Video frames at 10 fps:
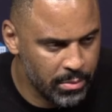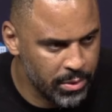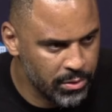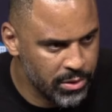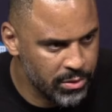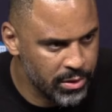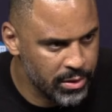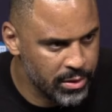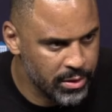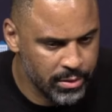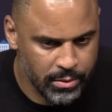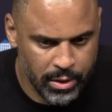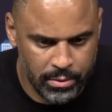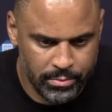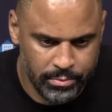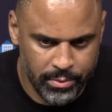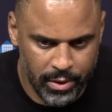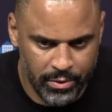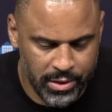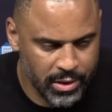approach to it, and
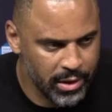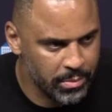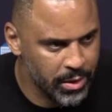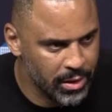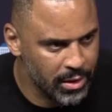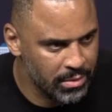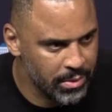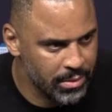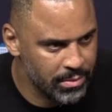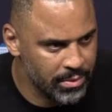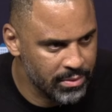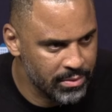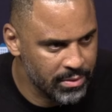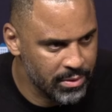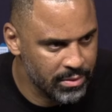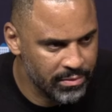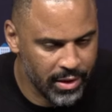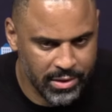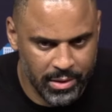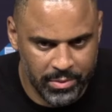always going to nitpick a little bit and
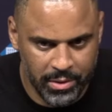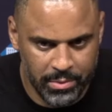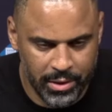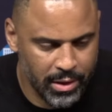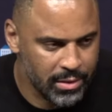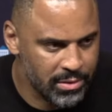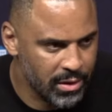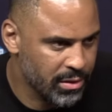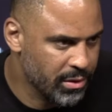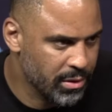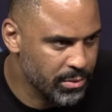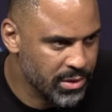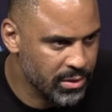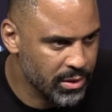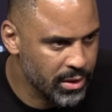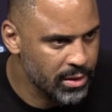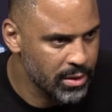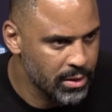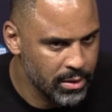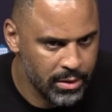find something, but that start of the third was the only
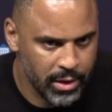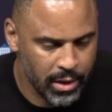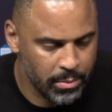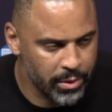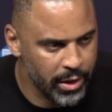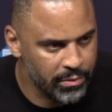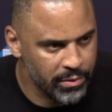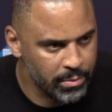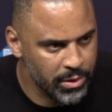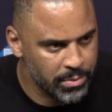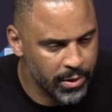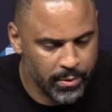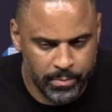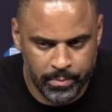hiccup we had for the most part.